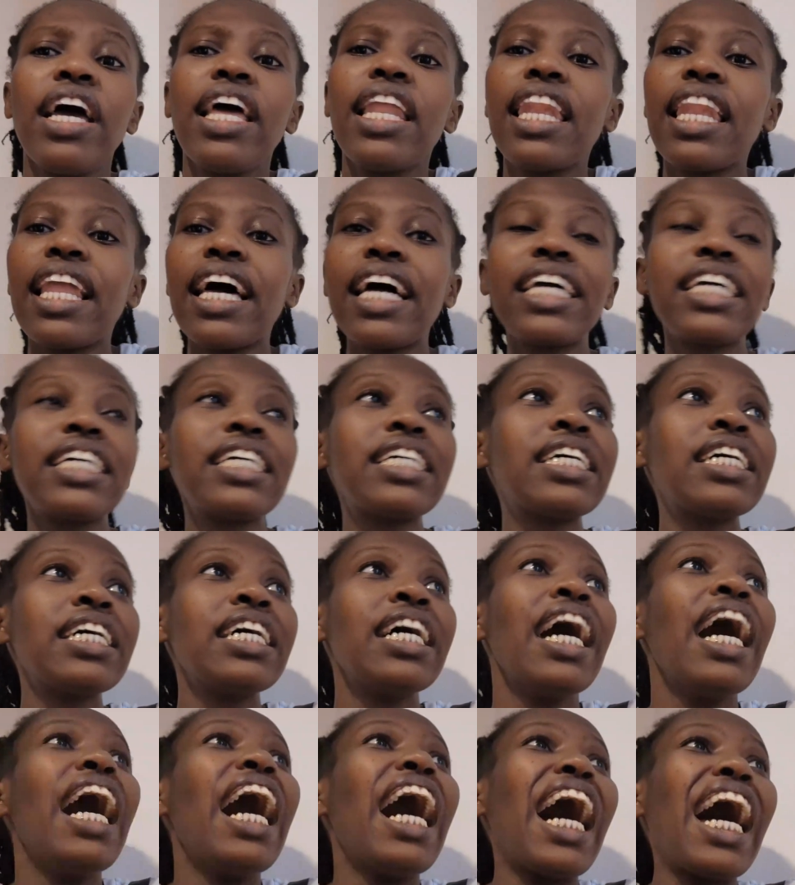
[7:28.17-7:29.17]
Like,
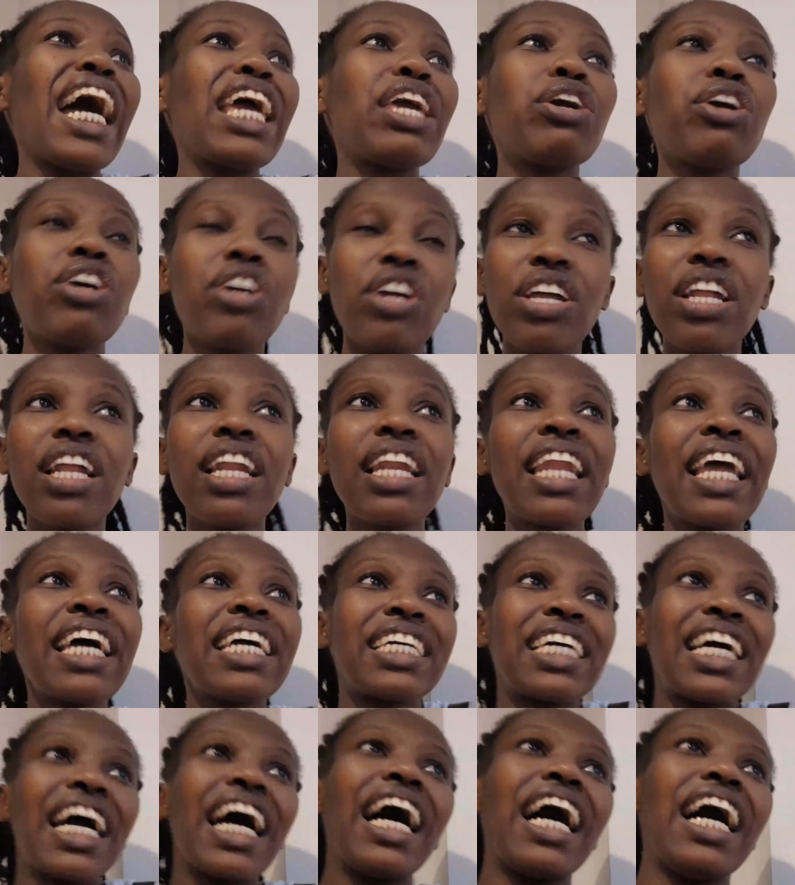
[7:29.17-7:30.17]
I
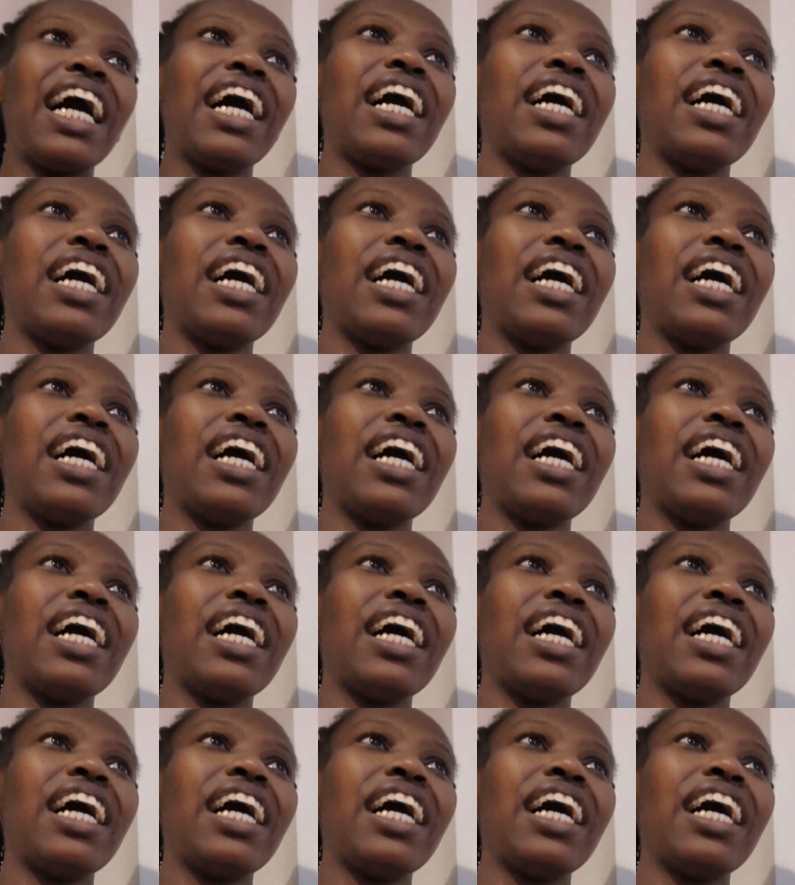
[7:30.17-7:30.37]
like.